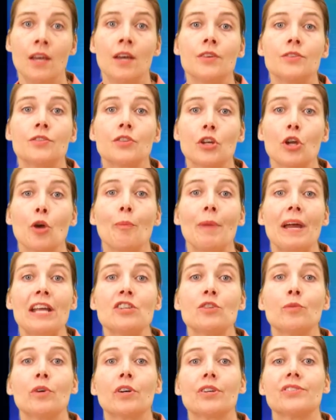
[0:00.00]
So your
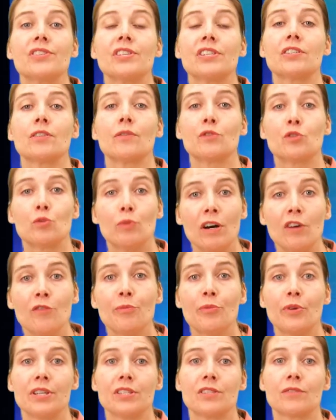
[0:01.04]
major will consist of 12
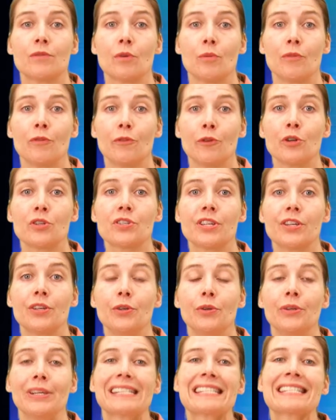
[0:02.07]
points from first year
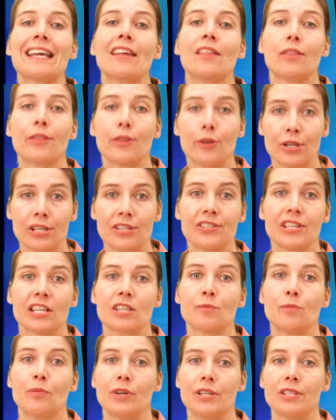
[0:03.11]
units and 36
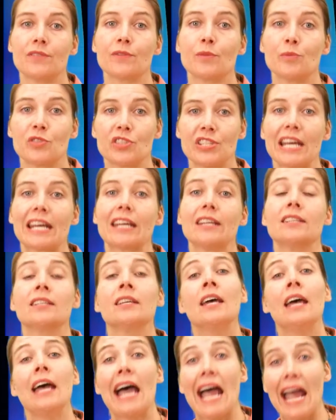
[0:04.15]
points from second
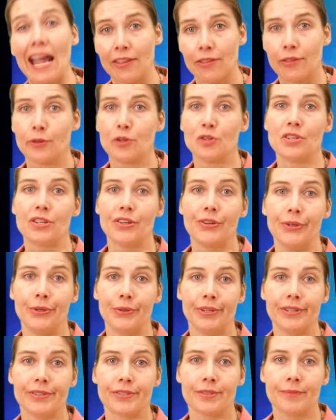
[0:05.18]
and third year
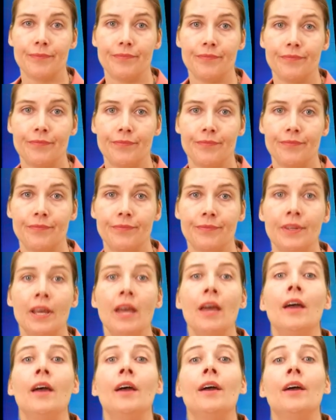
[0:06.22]
units.
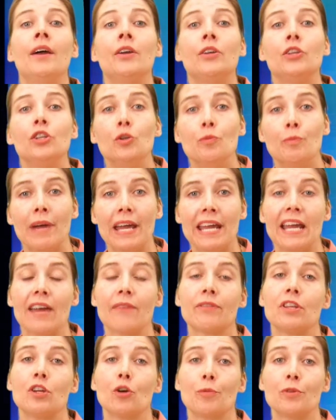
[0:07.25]
You may have
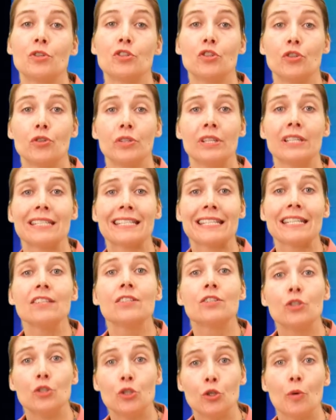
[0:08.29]
the opportunity
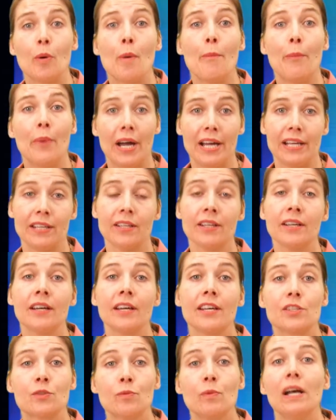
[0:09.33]
to do a minor
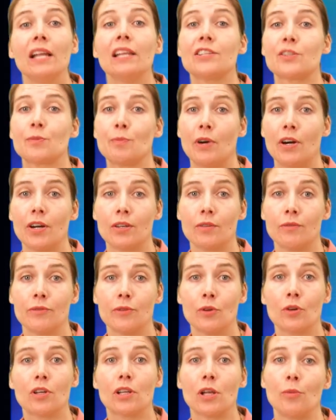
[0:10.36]
as well as part of
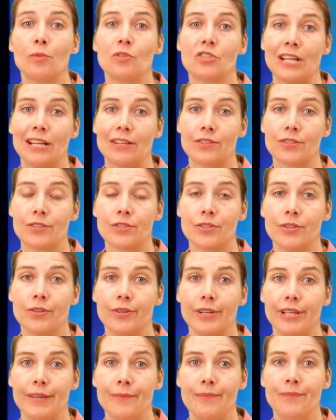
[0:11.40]
your Global Challenges
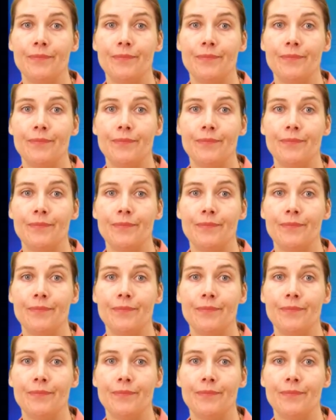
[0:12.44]
degree.